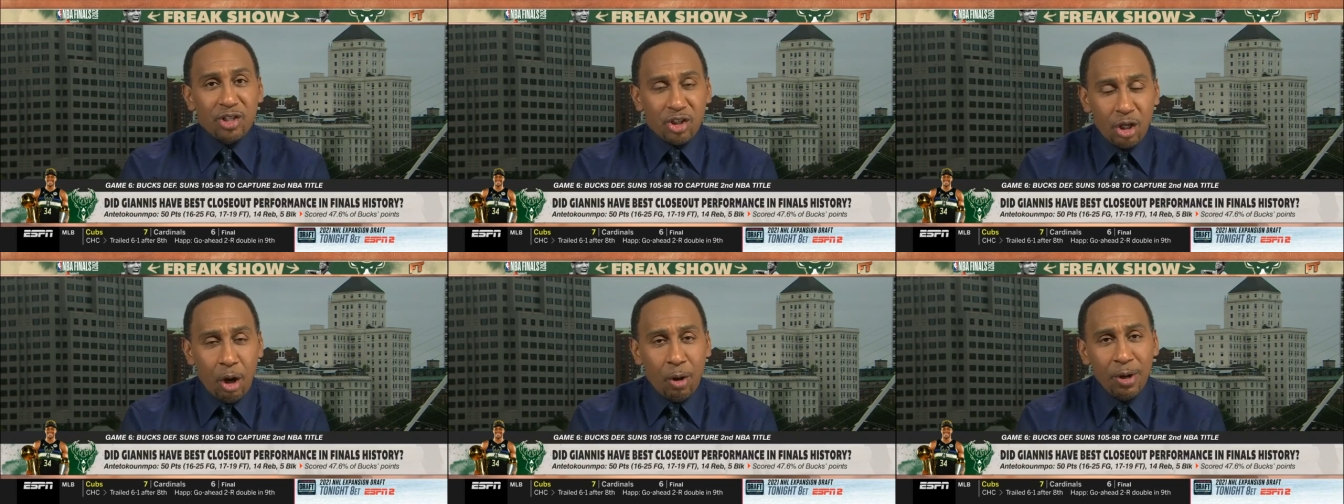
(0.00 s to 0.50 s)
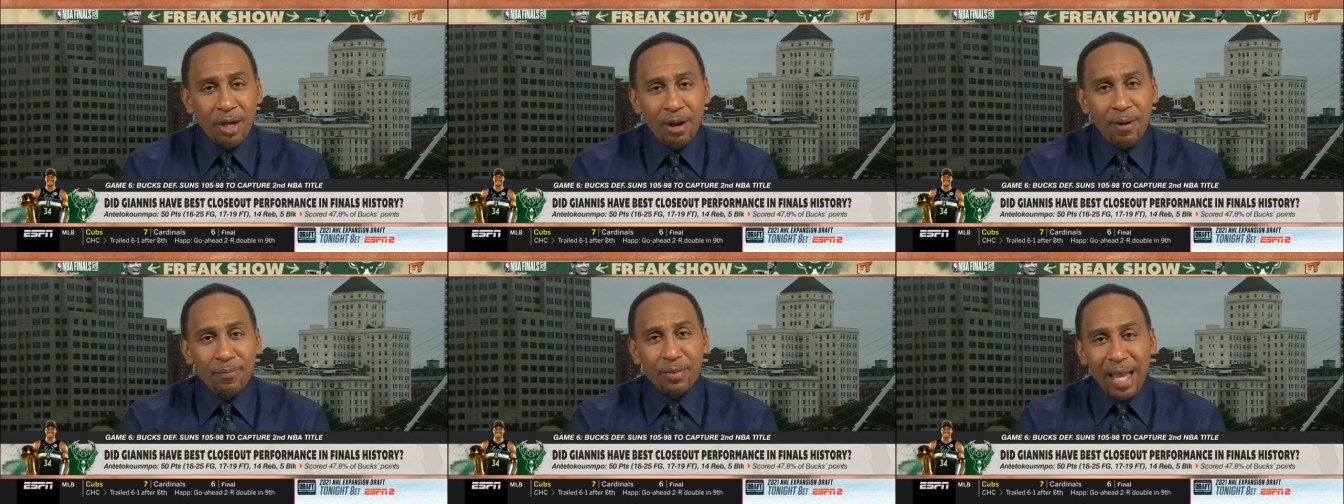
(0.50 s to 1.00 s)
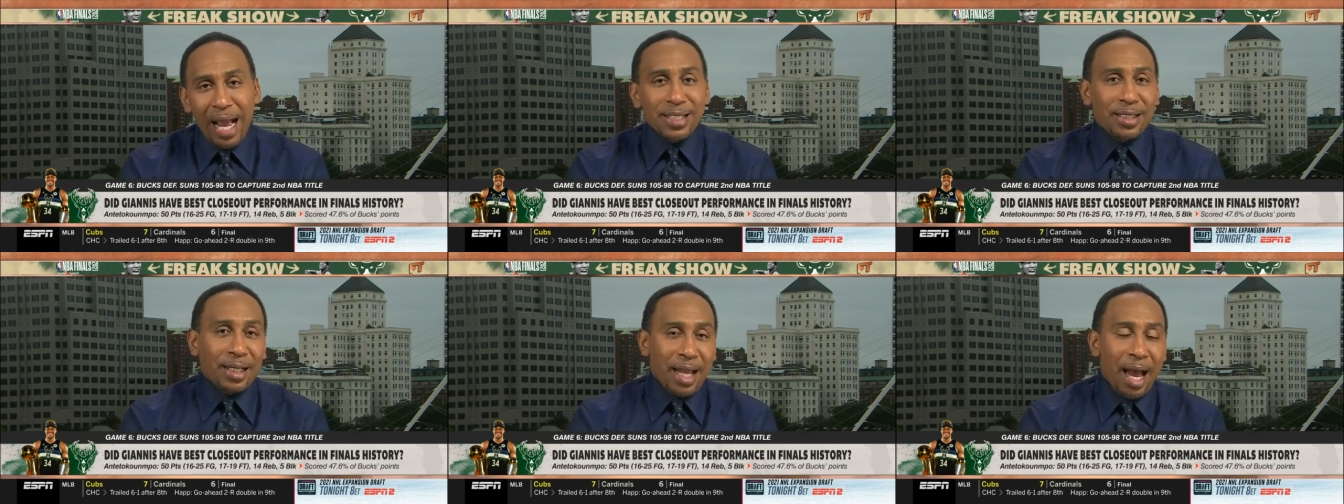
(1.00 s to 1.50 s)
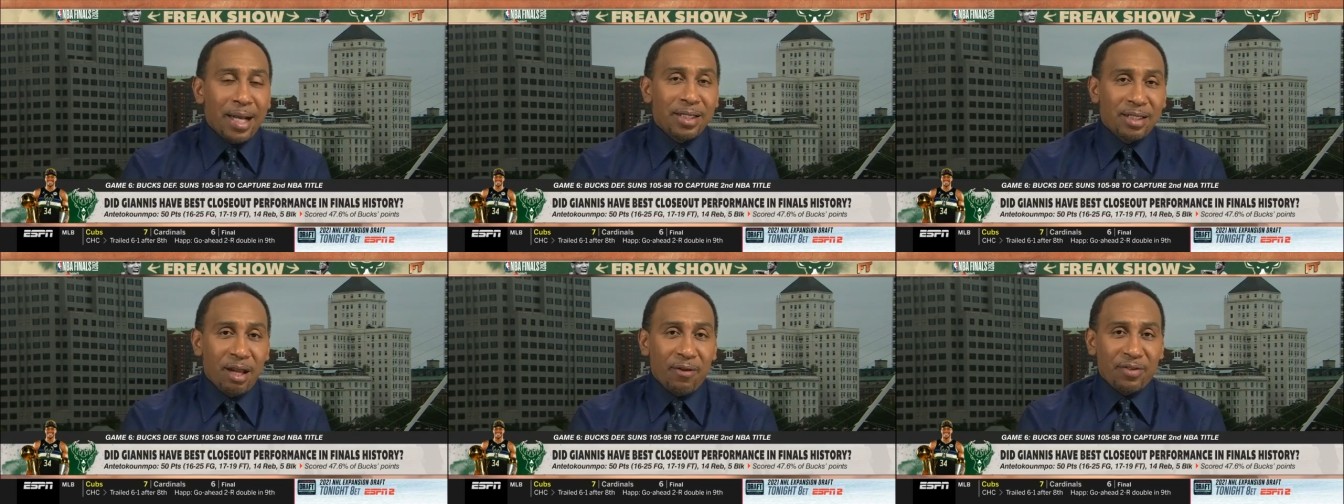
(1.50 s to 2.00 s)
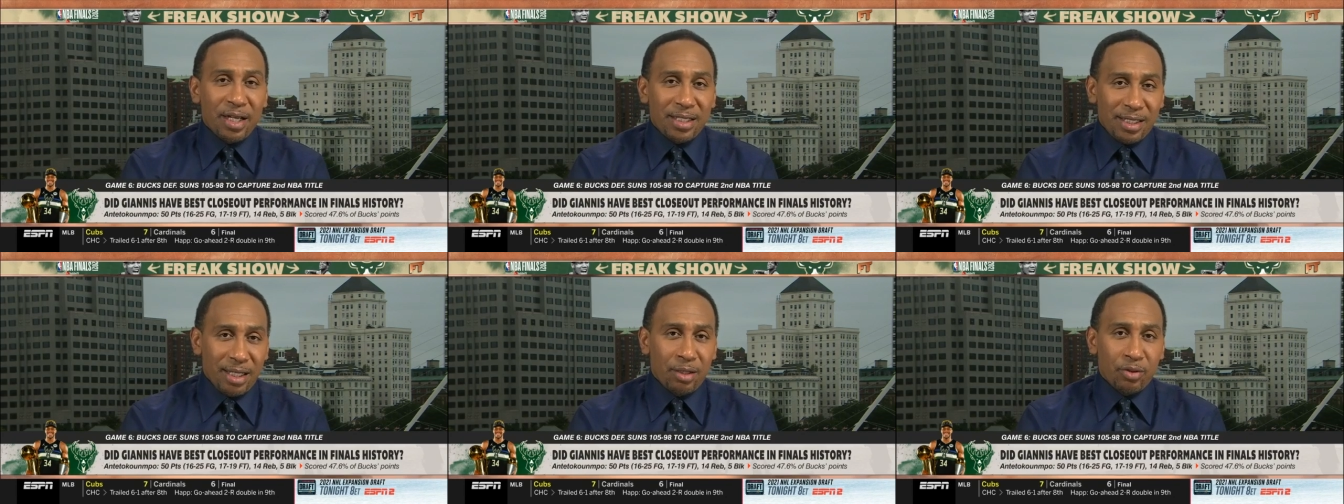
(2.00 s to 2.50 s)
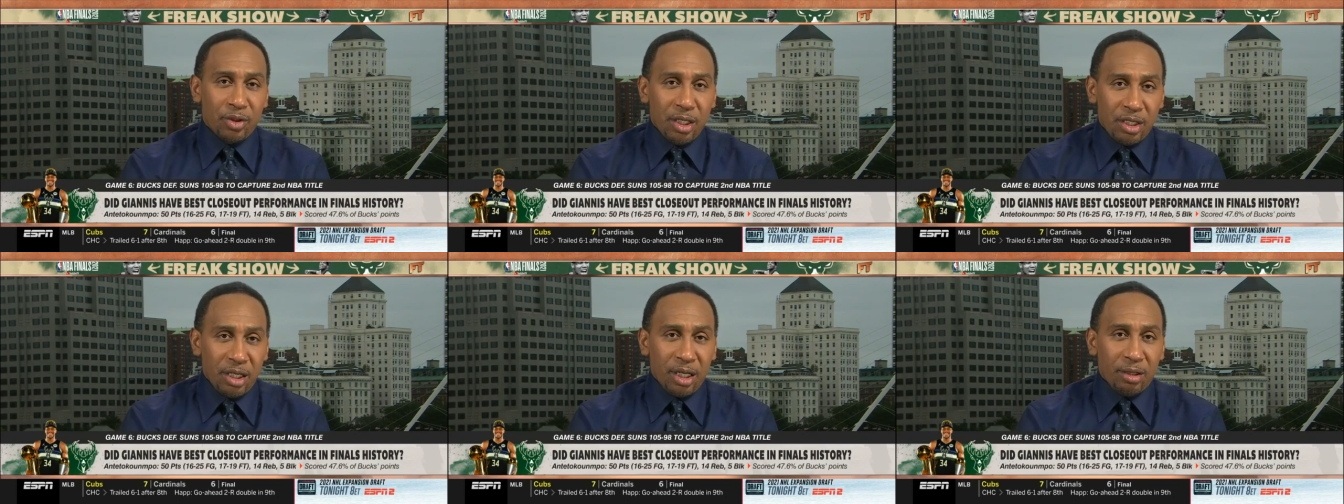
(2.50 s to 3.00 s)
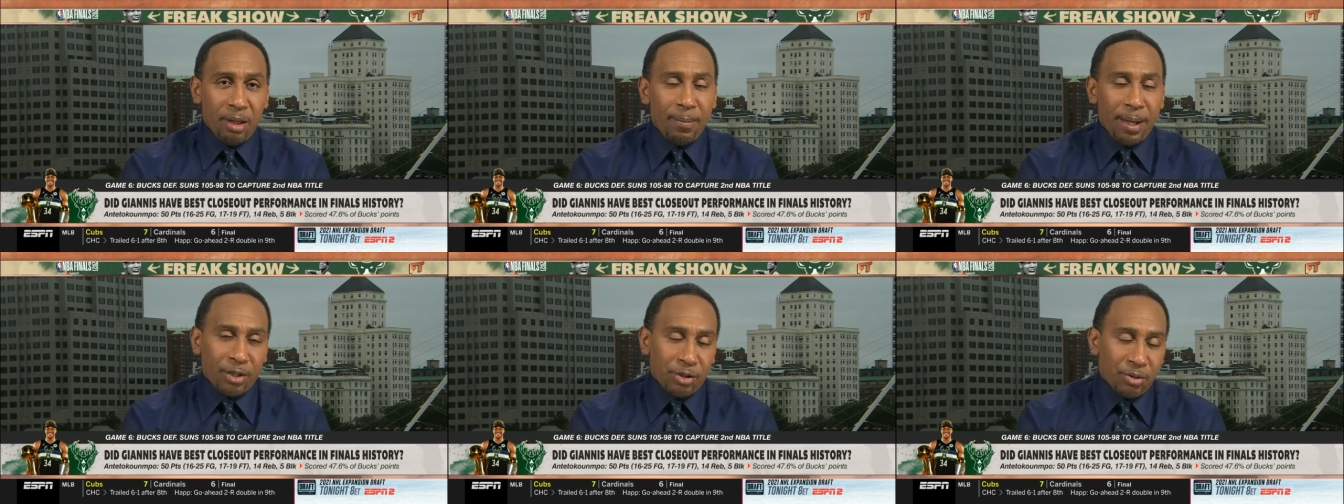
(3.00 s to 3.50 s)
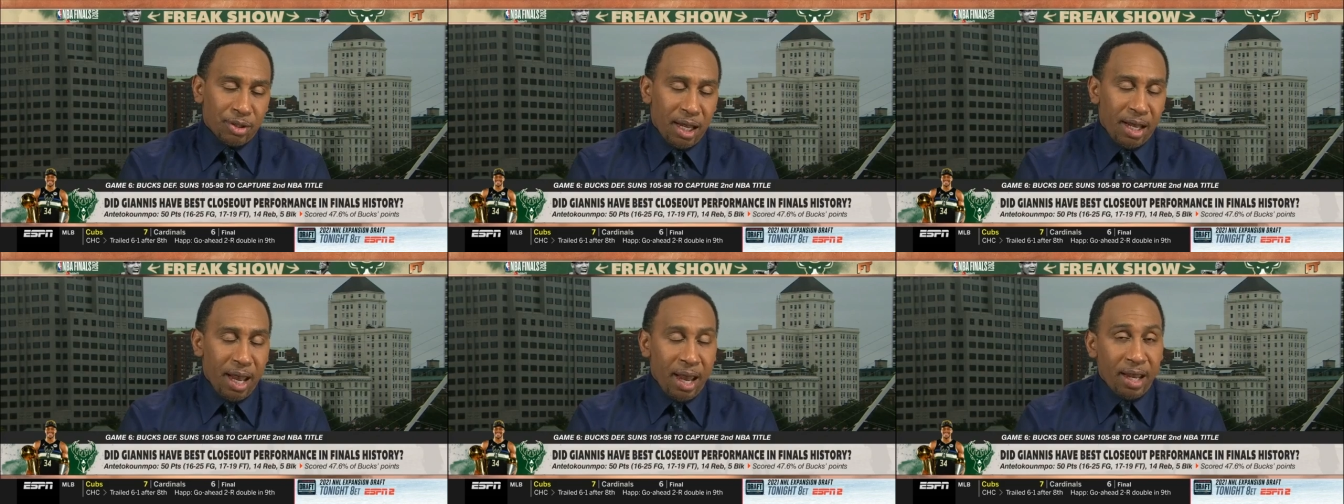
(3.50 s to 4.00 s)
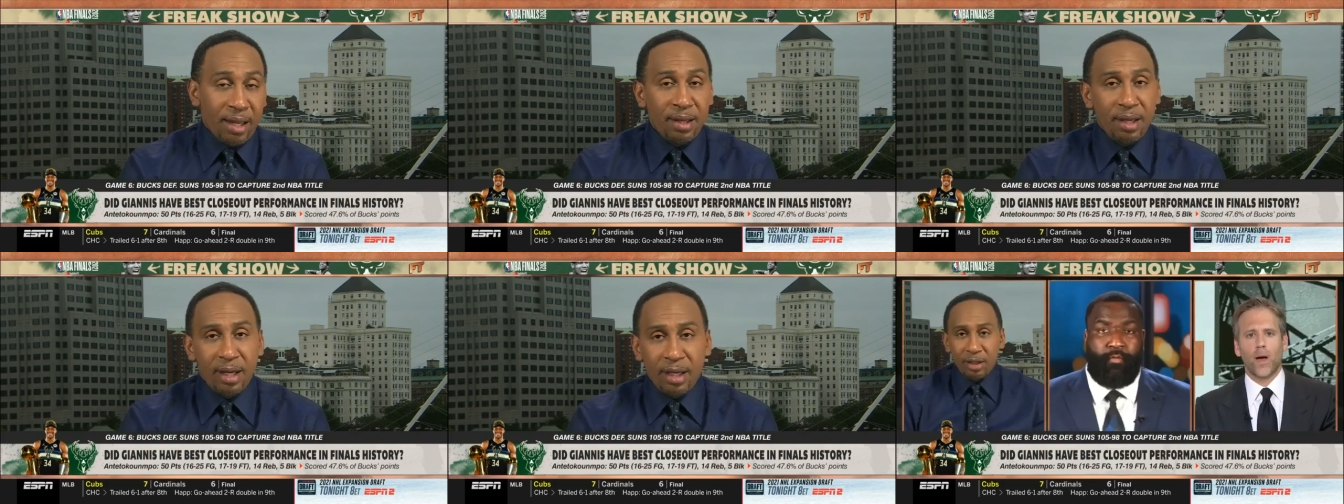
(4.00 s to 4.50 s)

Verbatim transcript: So that's the kind of stuff right, that question. seals the deal and makes you say, hey, Before I make my